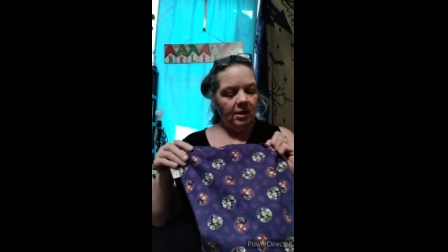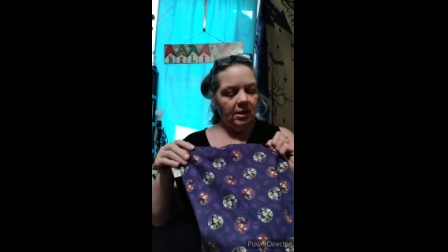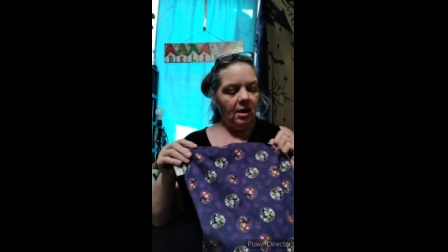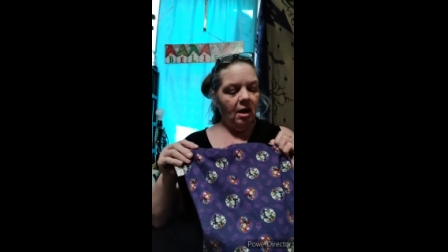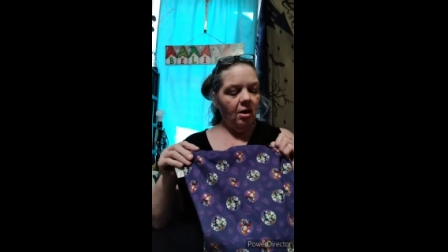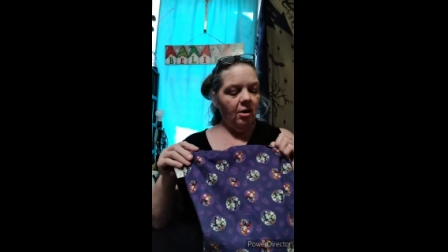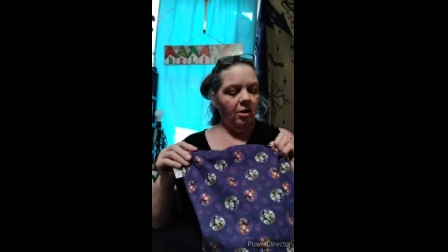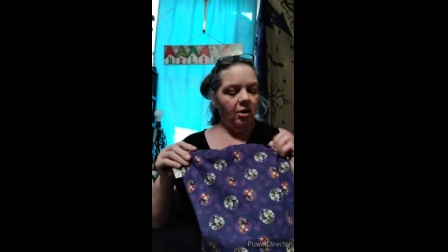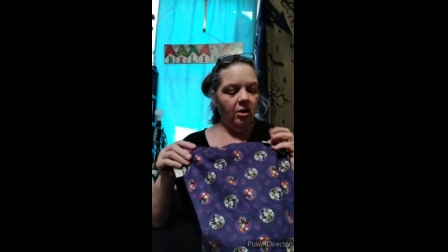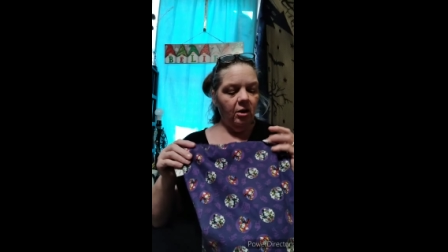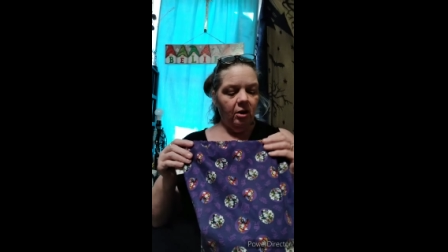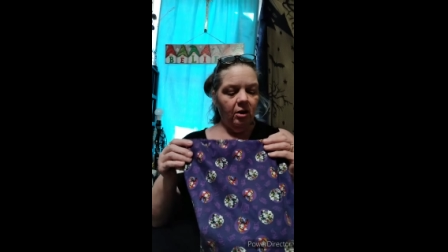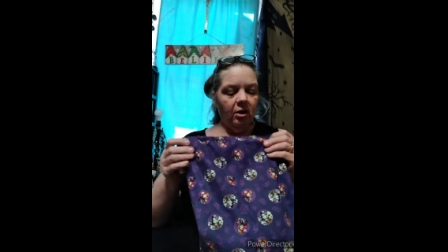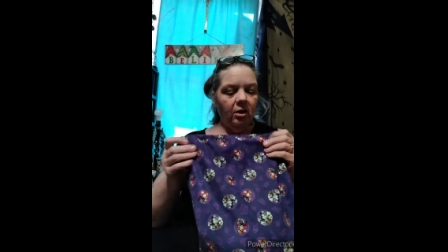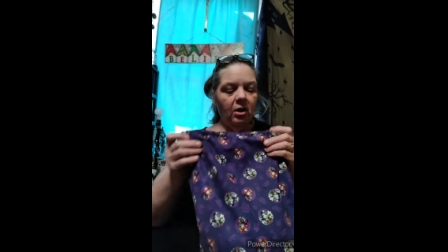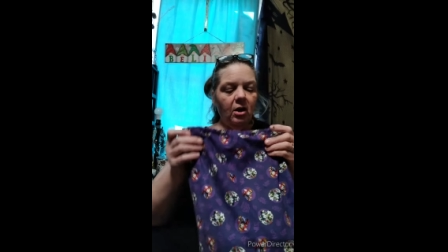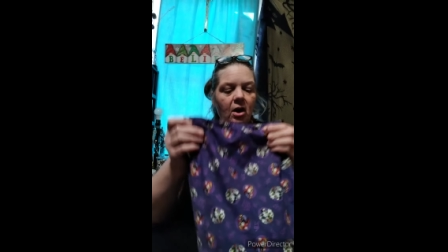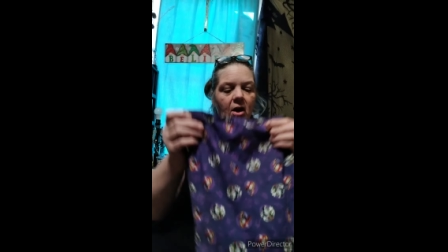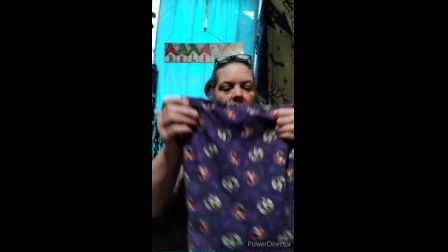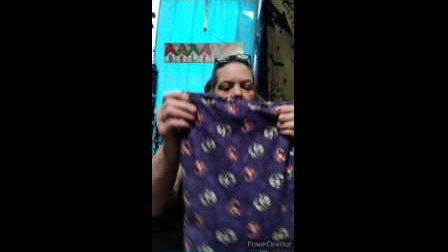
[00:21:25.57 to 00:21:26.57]
got her
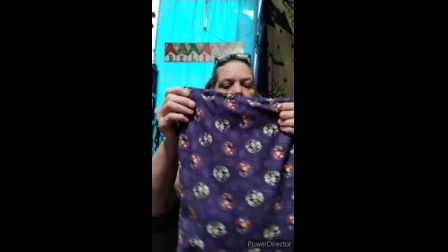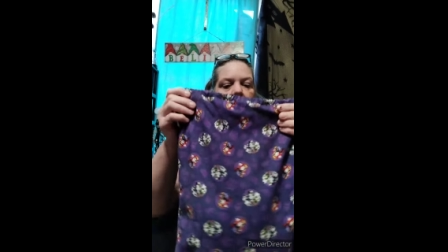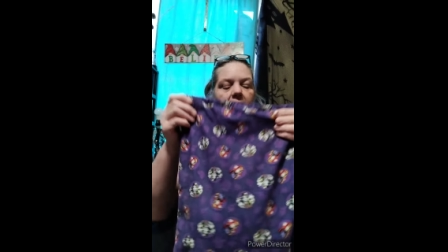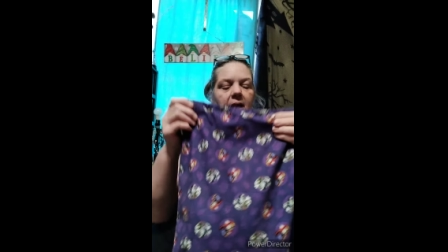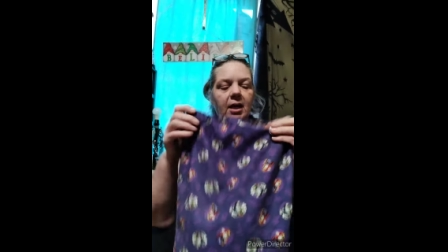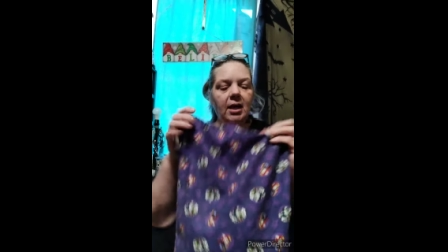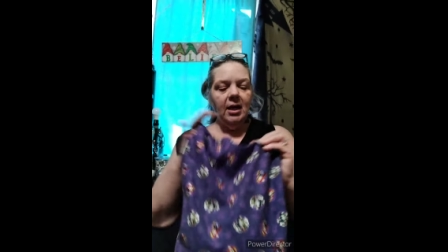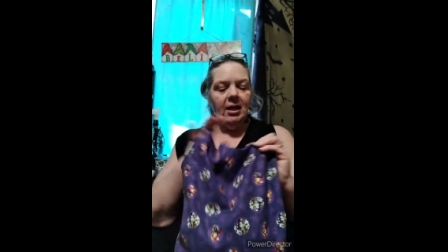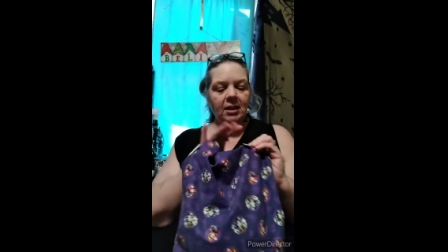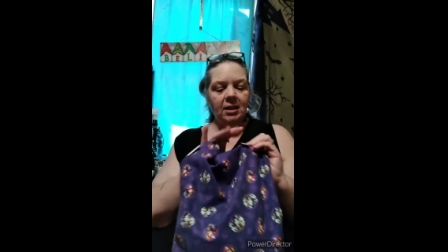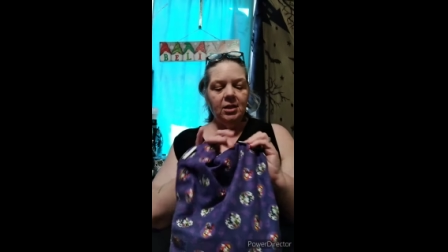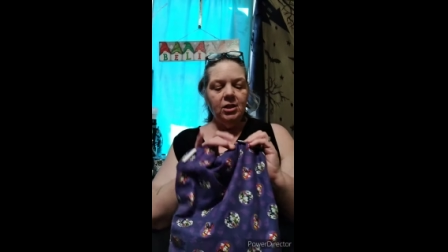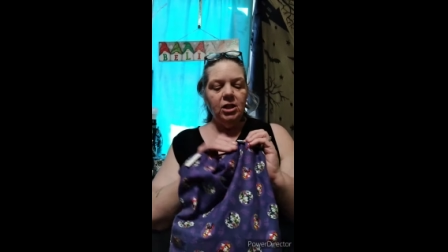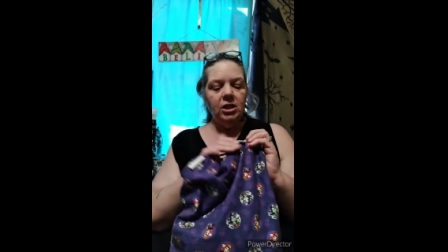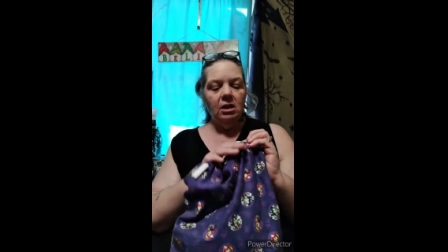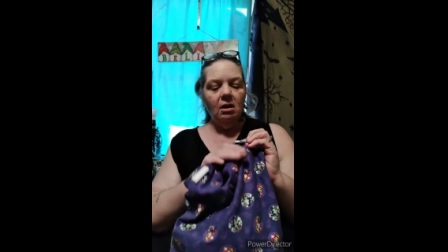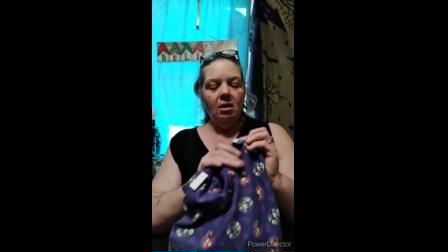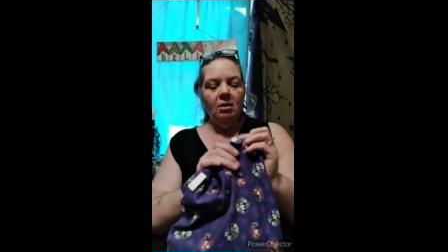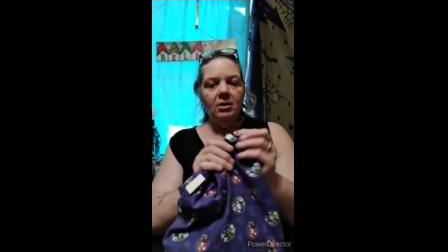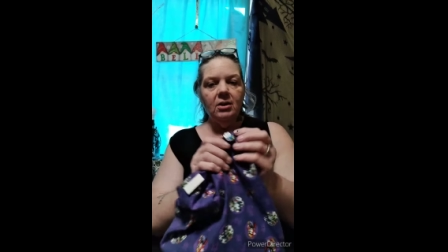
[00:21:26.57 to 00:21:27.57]
on it, and then
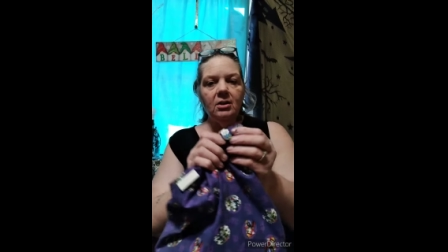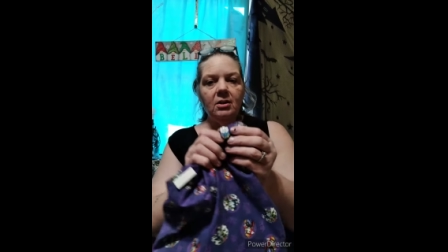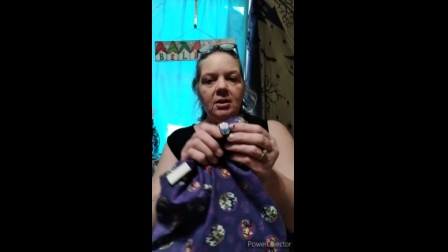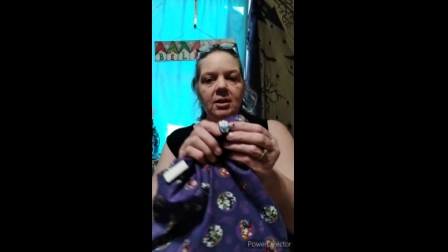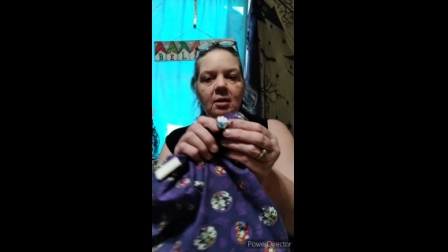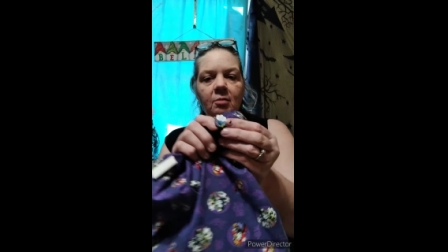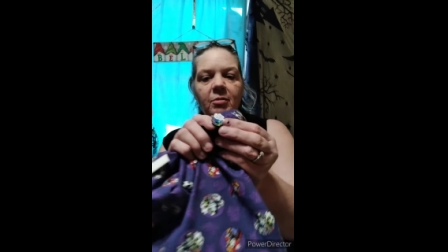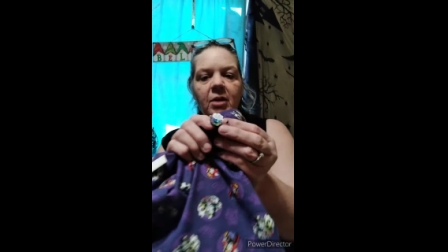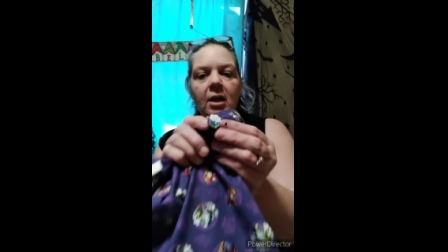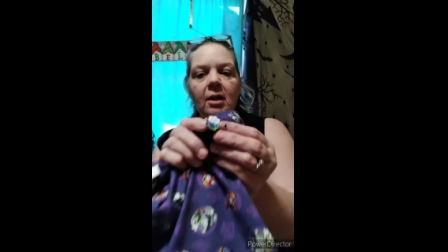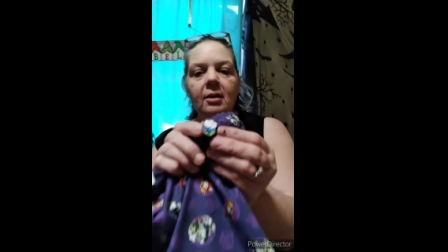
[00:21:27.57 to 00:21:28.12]
she also sent me